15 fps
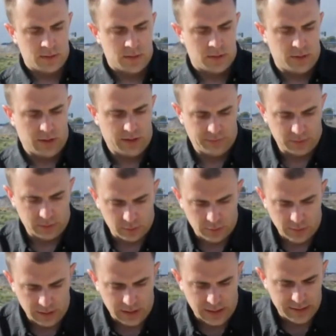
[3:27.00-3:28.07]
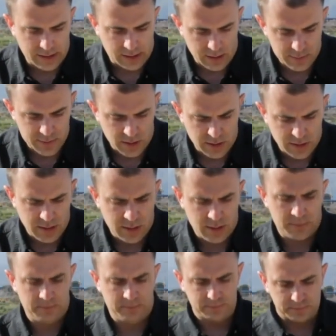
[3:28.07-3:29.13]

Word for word: You'll have a little green light that comes on here.